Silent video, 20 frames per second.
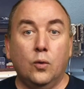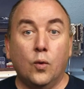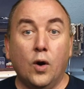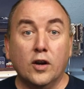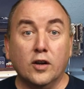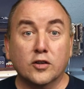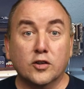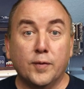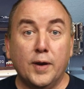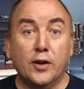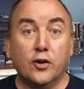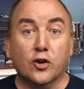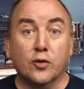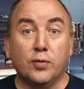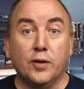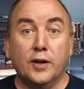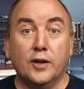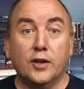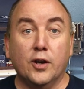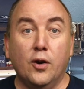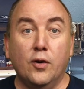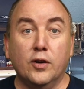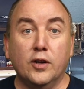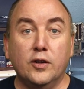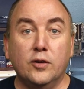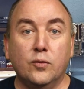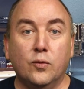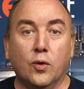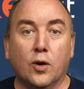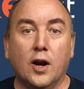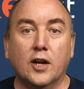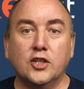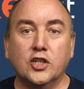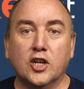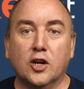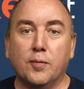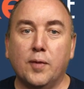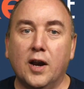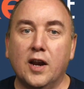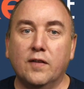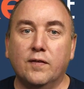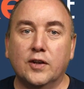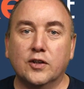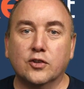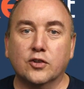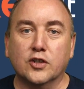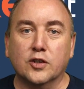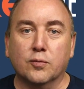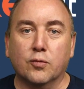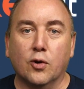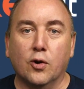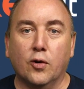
Welcome to MakerAtPlay Coding, where I share my adventures in